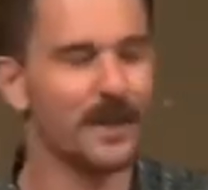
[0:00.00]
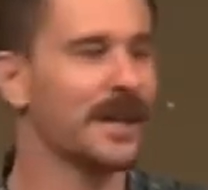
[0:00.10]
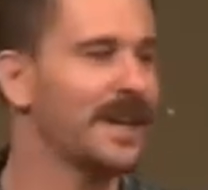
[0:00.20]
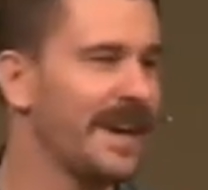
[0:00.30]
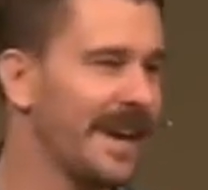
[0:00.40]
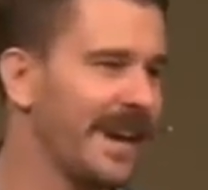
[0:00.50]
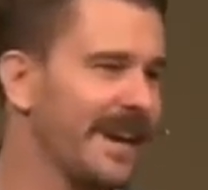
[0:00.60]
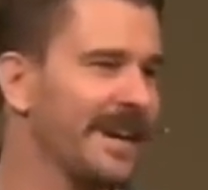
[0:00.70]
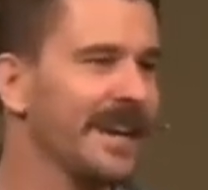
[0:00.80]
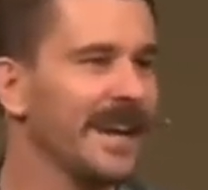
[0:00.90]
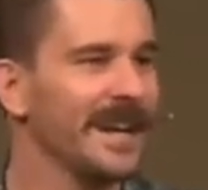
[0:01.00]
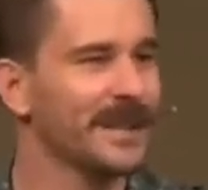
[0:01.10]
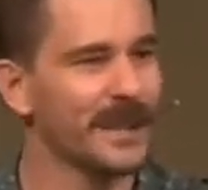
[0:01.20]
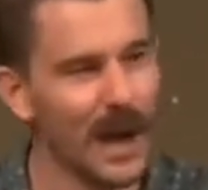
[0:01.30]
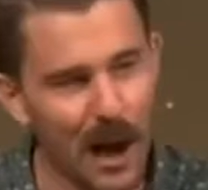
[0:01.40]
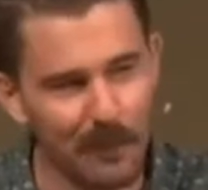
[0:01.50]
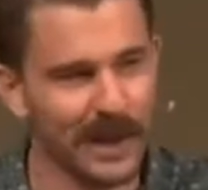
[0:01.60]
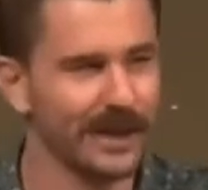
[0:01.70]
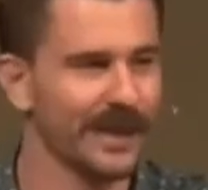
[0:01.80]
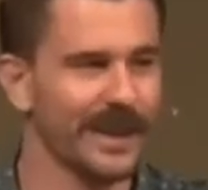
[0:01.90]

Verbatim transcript: The King is coming,